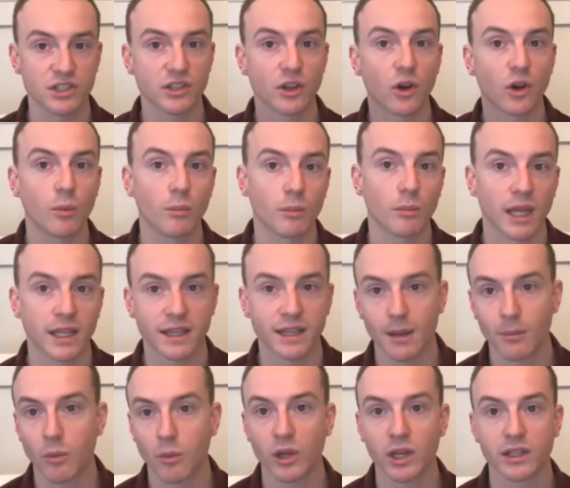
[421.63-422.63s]
a home at
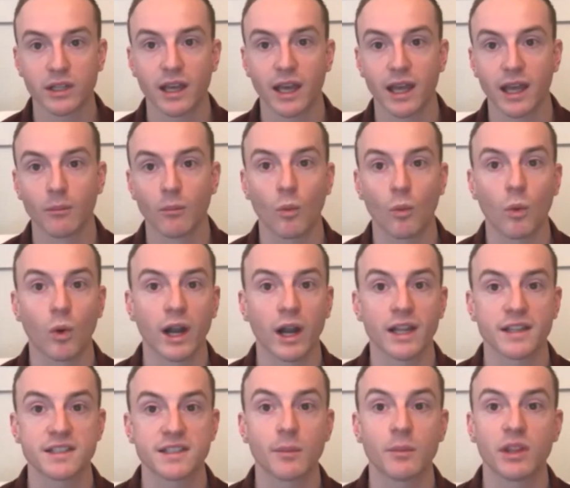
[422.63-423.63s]
that point in time.
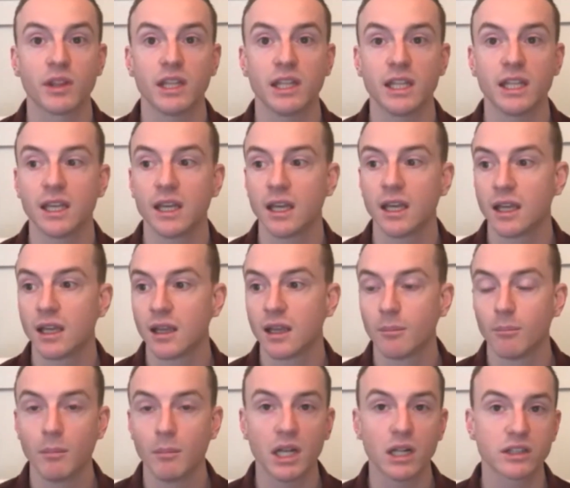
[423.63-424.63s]
Whereas some of the
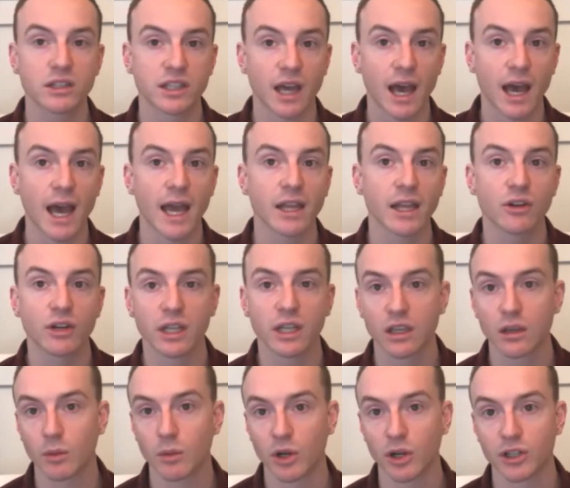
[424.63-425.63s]
middle to higher
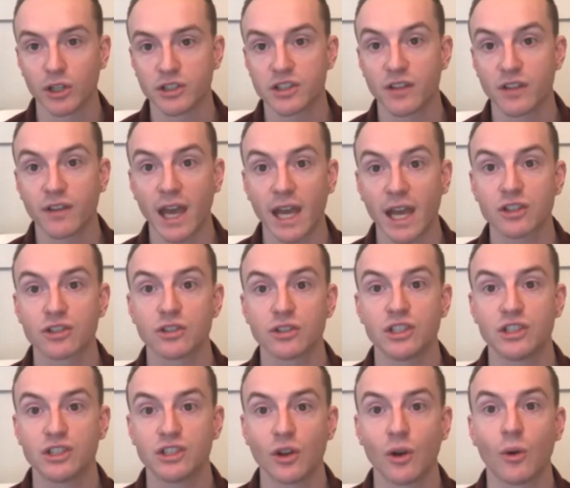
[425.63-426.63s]
income earners have actually
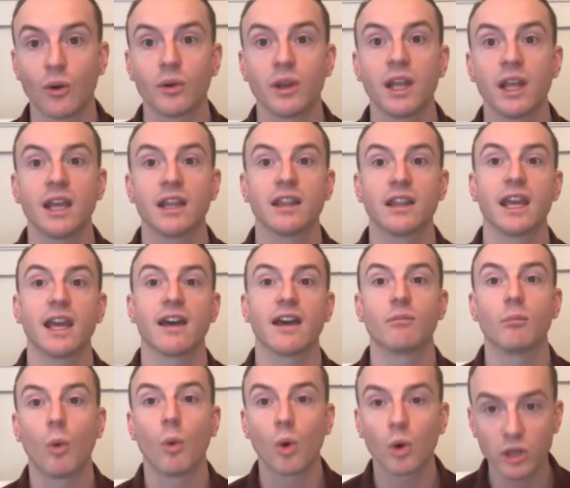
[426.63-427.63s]
shown they have
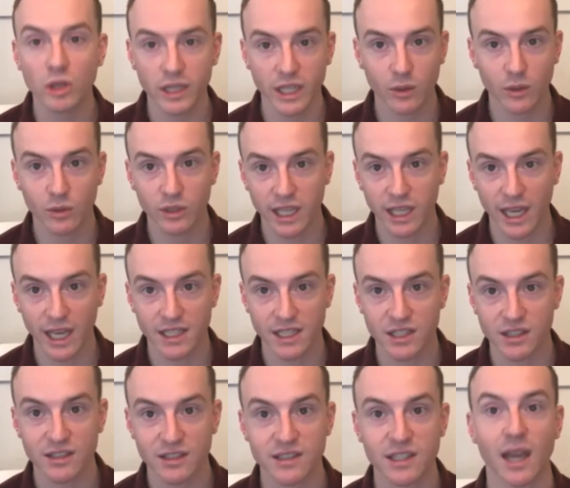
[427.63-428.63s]
more liquid cash at
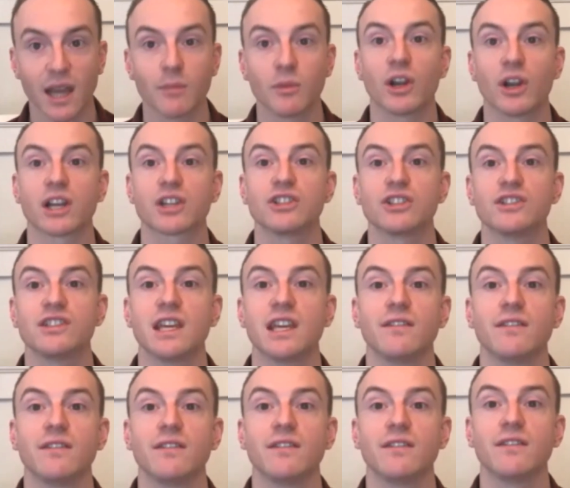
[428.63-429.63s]
this time. They're actually saving
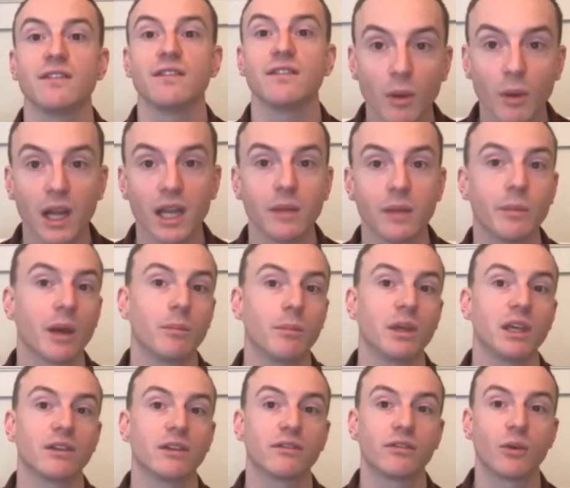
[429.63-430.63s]
more money by
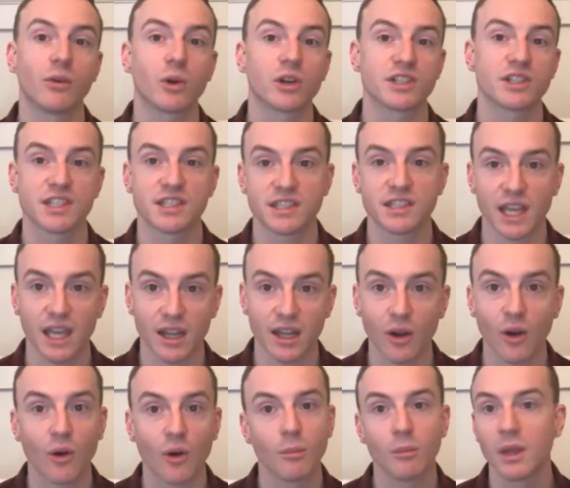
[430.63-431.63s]
being forced to stay at
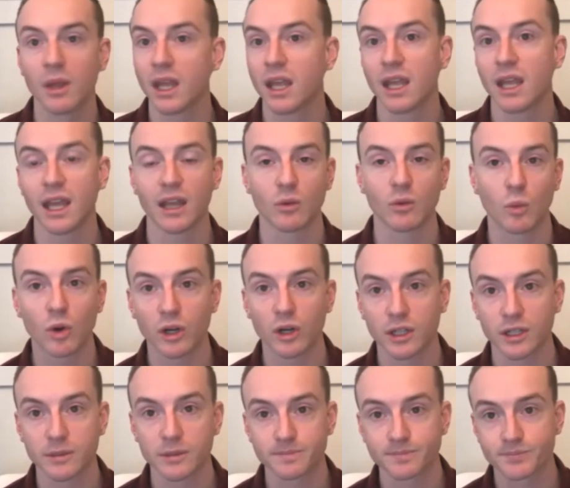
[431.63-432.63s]
home and work.
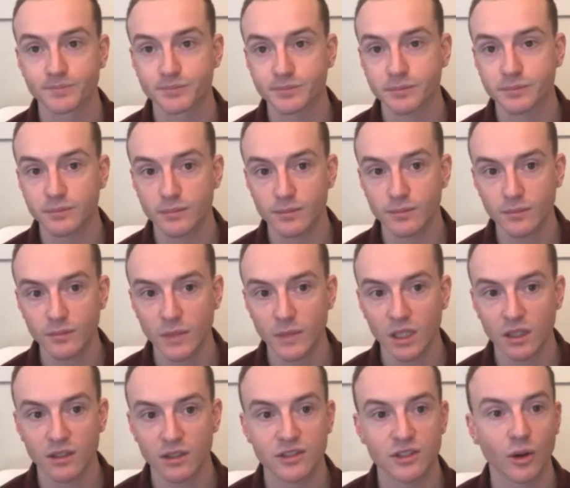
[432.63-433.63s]

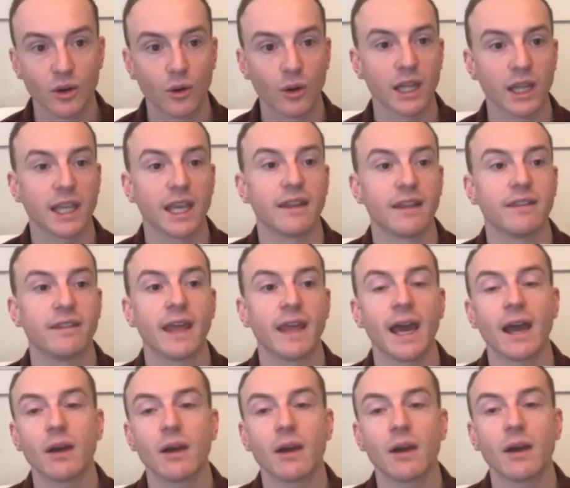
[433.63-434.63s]
So again,
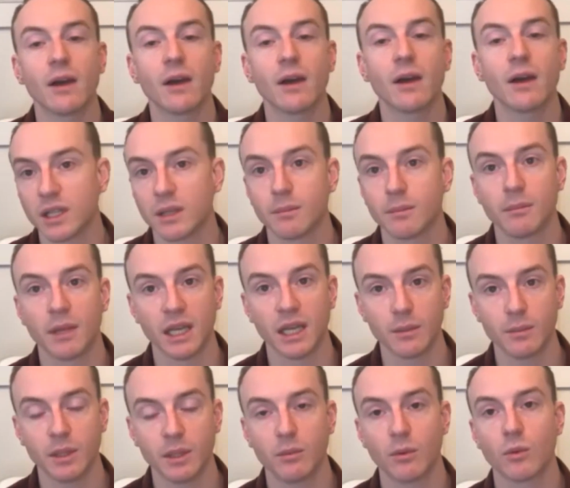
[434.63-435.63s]
that was an argument
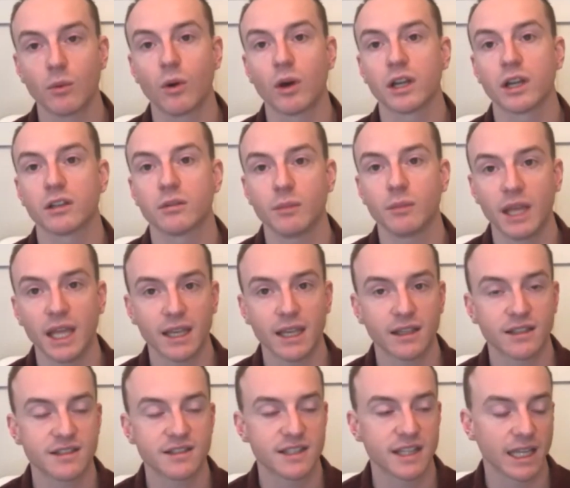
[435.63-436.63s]
many people wanted to
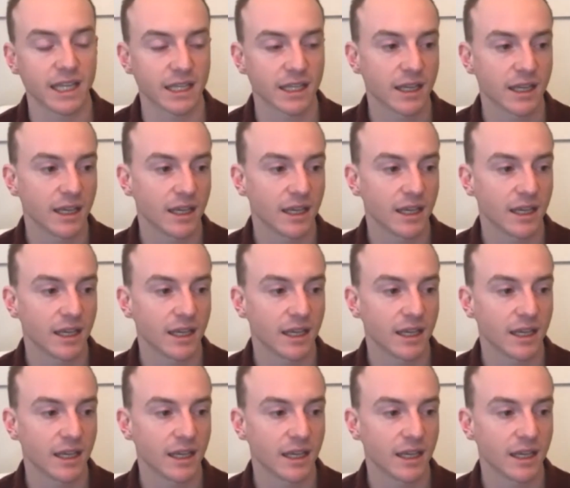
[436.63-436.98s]
make, is that